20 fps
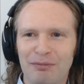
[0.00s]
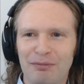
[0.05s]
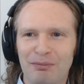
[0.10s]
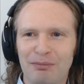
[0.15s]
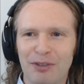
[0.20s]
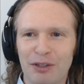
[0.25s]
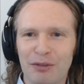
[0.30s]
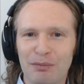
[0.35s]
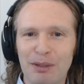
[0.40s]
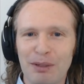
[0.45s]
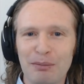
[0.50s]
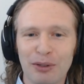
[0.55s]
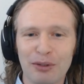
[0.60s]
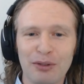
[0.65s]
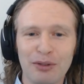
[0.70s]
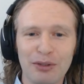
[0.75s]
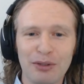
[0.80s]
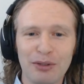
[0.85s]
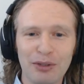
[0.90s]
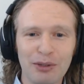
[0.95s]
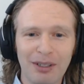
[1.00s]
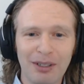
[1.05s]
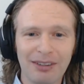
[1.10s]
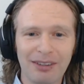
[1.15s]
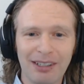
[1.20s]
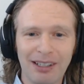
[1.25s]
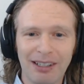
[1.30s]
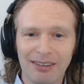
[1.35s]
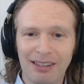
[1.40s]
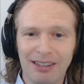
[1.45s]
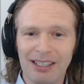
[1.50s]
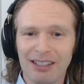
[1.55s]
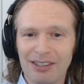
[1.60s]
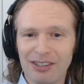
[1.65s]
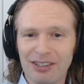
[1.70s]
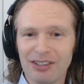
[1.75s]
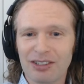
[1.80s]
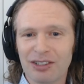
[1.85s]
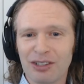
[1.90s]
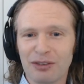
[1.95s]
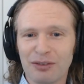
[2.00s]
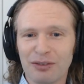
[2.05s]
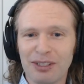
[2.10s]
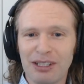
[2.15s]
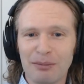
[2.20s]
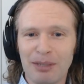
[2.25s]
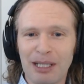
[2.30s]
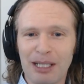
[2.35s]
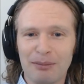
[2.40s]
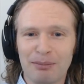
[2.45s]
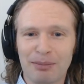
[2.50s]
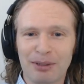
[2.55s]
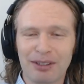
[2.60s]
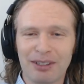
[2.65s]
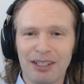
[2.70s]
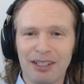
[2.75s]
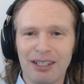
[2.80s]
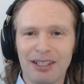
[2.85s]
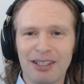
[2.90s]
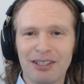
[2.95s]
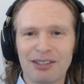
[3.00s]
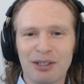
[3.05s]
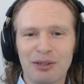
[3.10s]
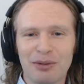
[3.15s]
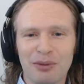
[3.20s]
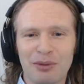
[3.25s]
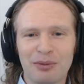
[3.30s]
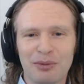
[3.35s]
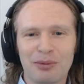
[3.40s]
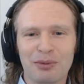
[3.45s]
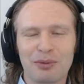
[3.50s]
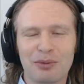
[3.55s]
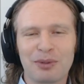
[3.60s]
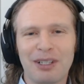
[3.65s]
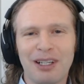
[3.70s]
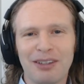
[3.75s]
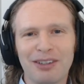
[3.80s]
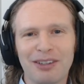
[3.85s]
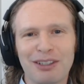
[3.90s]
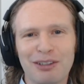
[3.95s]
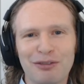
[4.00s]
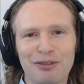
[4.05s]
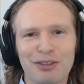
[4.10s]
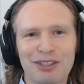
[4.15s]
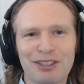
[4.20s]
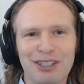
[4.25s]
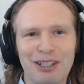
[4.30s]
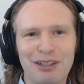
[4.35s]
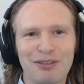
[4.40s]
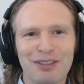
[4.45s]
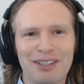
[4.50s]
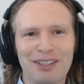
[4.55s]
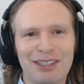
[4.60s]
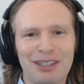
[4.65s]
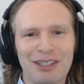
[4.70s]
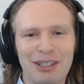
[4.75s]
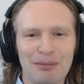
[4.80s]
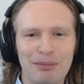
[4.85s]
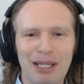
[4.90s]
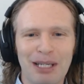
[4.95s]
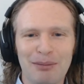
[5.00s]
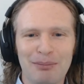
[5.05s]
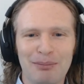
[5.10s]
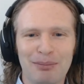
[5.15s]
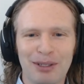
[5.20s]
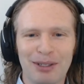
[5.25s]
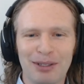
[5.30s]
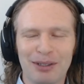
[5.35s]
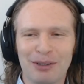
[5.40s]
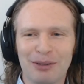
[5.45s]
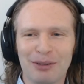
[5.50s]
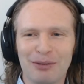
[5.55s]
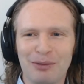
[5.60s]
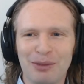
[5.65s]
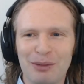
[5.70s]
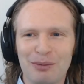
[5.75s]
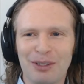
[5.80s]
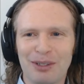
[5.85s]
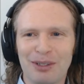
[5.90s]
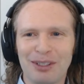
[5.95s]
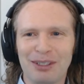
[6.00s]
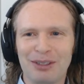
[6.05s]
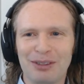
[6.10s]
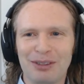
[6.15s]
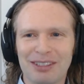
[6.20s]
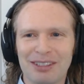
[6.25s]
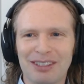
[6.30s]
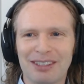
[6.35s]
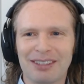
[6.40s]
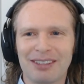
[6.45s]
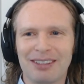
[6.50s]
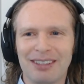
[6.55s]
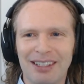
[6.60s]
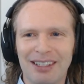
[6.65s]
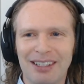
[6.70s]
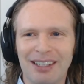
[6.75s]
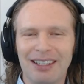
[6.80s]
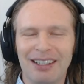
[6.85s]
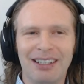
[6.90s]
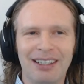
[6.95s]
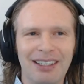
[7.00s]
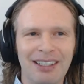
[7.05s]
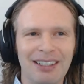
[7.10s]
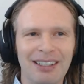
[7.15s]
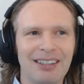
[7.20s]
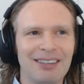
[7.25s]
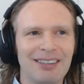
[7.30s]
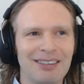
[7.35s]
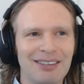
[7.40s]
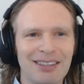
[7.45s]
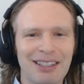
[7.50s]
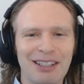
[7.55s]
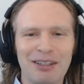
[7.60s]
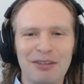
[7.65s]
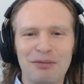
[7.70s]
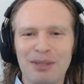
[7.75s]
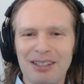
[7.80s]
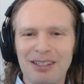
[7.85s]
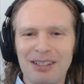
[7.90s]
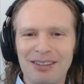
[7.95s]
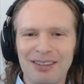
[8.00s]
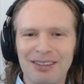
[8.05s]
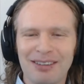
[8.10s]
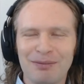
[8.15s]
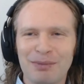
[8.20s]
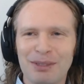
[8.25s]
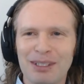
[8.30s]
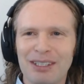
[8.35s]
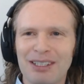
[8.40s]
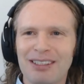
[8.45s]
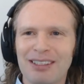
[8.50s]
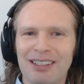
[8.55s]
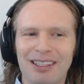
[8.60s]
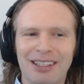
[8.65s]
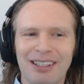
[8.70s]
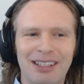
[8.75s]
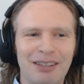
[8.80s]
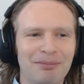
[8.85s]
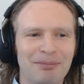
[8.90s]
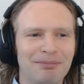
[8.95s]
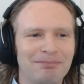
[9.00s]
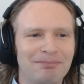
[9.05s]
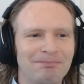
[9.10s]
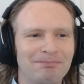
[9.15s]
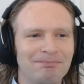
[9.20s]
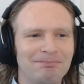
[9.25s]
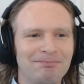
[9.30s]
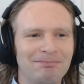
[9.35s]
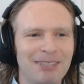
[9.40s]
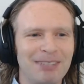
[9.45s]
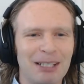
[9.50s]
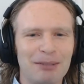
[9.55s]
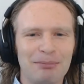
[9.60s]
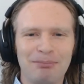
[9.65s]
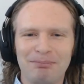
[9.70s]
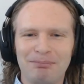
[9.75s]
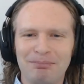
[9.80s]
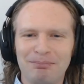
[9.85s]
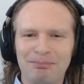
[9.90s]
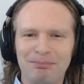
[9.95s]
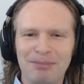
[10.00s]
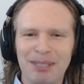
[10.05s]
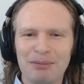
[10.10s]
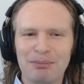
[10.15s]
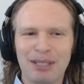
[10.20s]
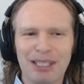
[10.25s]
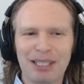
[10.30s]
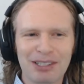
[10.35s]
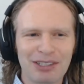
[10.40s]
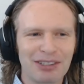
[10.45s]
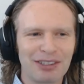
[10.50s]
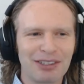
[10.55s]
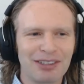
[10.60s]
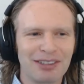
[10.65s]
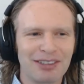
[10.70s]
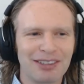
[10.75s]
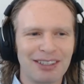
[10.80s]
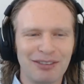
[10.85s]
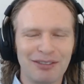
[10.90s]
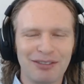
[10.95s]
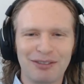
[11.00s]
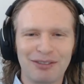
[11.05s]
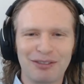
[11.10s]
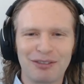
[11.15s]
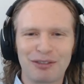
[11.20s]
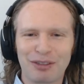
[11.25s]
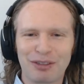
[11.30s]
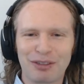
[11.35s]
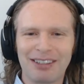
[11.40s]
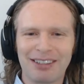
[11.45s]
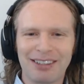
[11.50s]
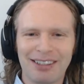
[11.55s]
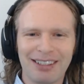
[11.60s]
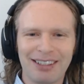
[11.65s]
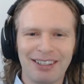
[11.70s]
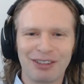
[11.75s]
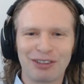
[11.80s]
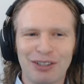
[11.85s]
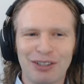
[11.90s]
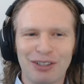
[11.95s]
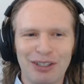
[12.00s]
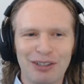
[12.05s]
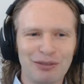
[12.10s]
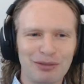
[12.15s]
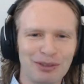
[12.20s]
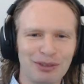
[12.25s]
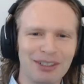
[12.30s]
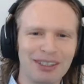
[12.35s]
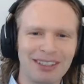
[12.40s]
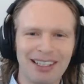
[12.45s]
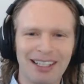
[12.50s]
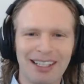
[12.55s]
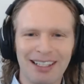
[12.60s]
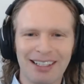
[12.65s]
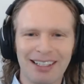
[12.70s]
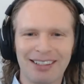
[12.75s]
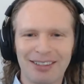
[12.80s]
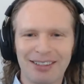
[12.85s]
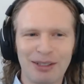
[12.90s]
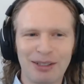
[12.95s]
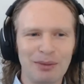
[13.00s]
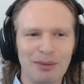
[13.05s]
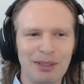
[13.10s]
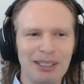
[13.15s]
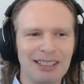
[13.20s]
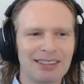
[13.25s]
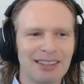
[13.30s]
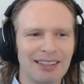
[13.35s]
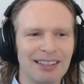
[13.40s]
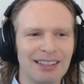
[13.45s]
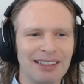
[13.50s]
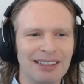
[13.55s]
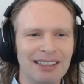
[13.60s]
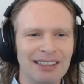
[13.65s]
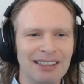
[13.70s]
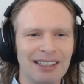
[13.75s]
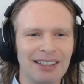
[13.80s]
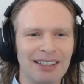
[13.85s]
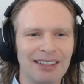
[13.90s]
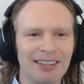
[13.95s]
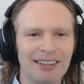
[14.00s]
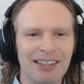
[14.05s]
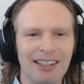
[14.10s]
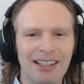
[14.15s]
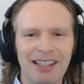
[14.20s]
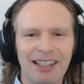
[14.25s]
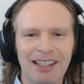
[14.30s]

for the people who do want that, they can just go read the paper. So we're not looking for stuff that's in the paper. We want you to kind of be yeah, big picture and friendly, and to avoid getting into the weeds on the detail.